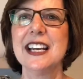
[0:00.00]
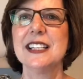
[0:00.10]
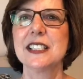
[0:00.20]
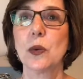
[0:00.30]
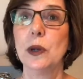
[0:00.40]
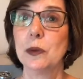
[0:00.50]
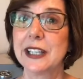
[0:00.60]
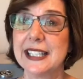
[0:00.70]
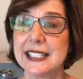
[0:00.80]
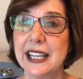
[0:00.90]
So we will
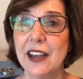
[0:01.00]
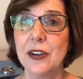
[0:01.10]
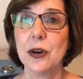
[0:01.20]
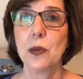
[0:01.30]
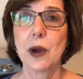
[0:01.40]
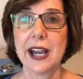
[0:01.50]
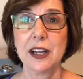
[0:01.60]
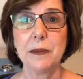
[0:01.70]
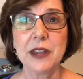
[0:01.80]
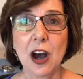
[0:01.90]
get together, write
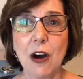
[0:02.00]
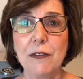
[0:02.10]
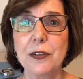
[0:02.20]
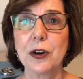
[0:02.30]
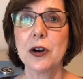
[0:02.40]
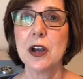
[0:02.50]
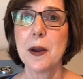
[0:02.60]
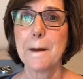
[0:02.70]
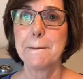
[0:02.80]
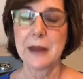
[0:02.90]
up the offer,
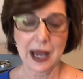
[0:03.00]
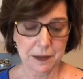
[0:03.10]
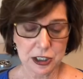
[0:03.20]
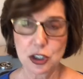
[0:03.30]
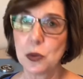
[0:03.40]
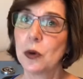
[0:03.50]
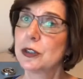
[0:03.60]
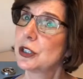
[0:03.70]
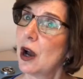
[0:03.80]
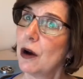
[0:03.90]
how much you want
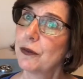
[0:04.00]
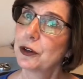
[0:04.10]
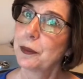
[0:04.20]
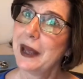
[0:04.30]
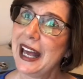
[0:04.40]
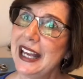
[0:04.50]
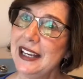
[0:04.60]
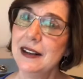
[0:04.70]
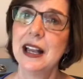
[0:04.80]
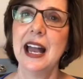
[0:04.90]
to offer to pay,
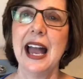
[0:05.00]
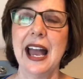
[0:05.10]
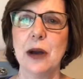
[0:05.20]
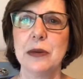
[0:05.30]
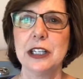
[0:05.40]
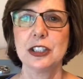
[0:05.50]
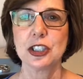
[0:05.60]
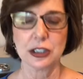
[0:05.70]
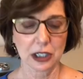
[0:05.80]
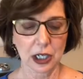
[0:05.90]
how much
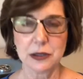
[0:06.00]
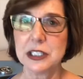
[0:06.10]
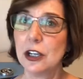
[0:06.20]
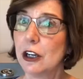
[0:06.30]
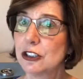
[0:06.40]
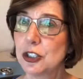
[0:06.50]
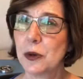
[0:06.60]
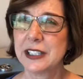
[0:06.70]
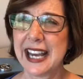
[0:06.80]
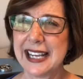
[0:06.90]
closing costs you
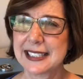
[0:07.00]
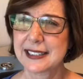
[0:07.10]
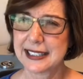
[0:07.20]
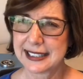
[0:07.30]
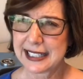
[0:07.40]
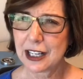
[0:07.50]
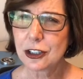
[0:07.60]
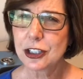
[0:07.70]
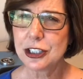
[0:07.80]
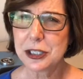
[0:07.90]
want to ask the
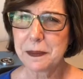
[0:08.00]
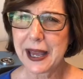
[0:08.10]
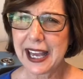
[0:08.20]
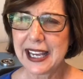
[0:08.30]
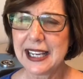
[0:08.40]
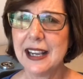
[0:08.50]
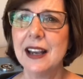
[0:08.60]
seller to pay,